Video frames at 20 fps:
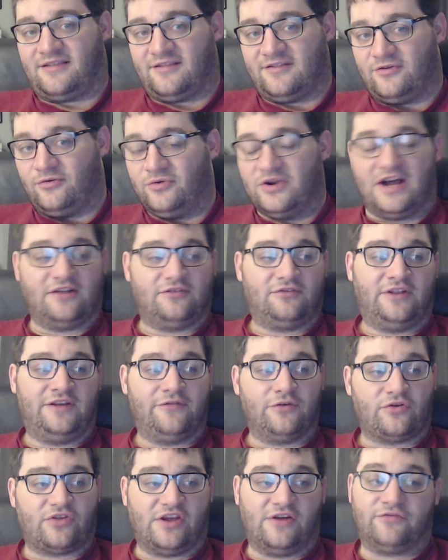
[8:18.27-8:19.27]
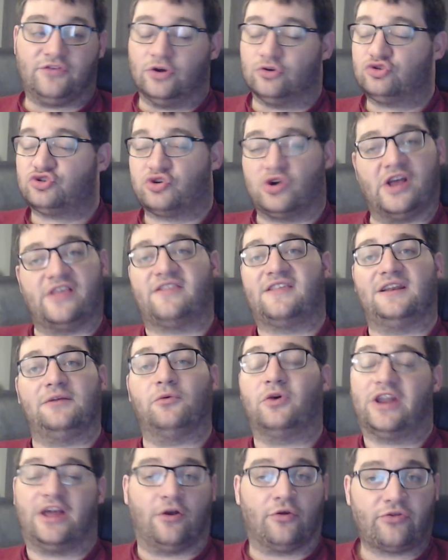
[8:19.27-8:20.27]
Do not leave your stuff. Don't trust
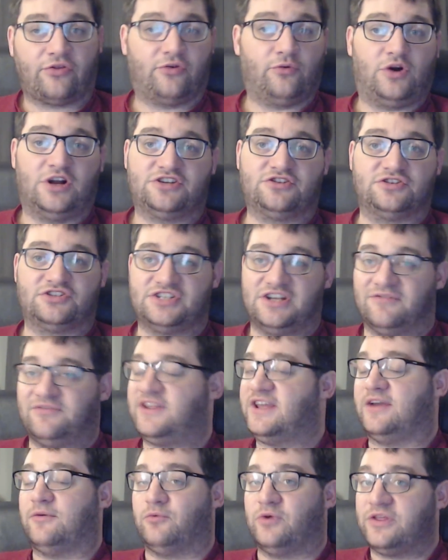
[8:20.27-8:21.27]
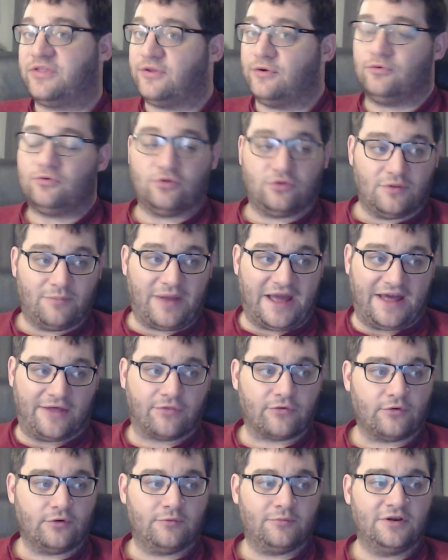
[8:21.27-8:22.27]
anyone else to watch your stuff. Take it with you to the
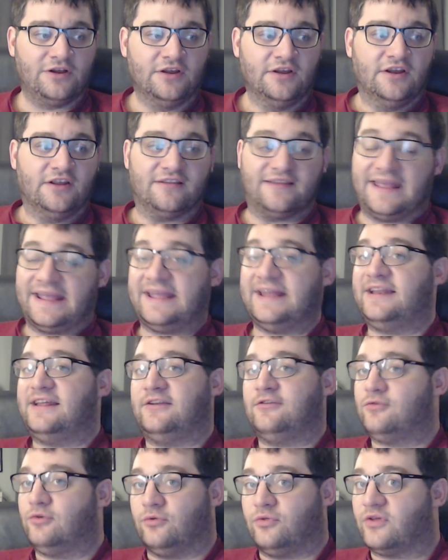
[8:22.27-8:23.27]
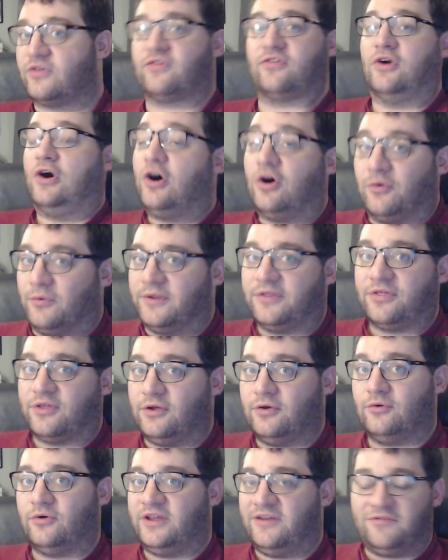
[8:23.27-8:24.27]
bathroom. Take it into the stall with
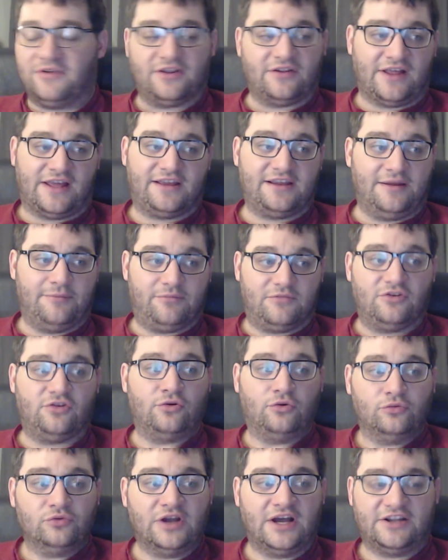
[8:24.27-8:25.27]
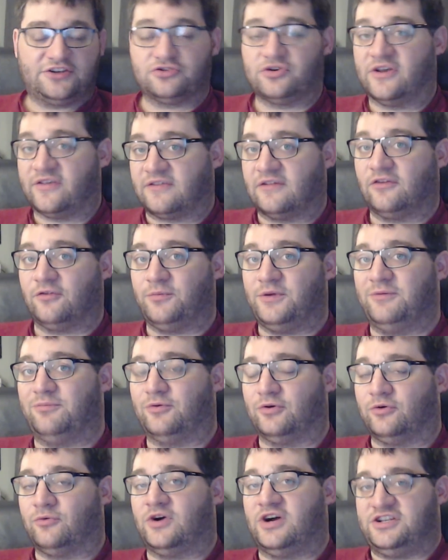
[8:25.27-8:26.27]
you. Even do not trust other
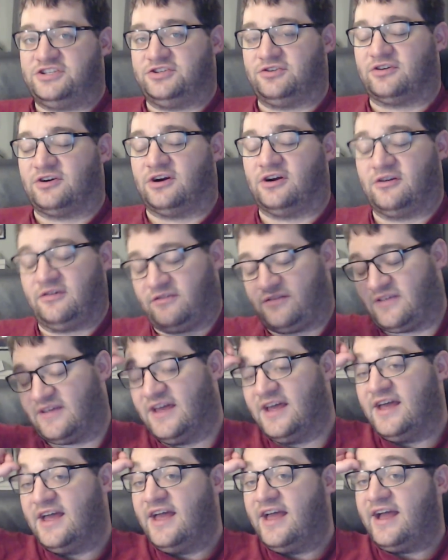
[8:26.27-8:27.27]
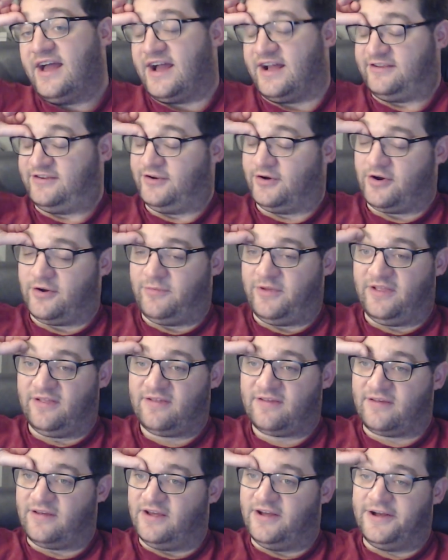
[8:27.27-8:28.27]
people to watch your cards at
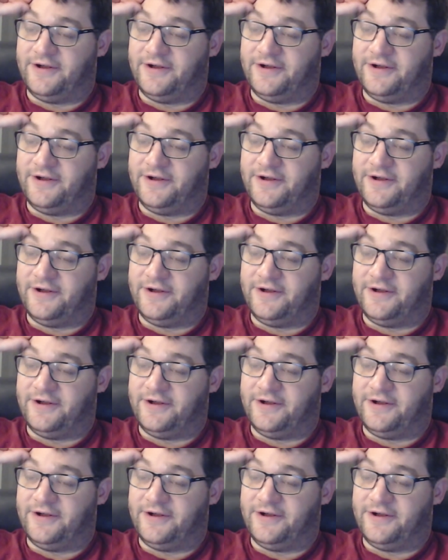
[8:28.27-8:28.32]
tournaments.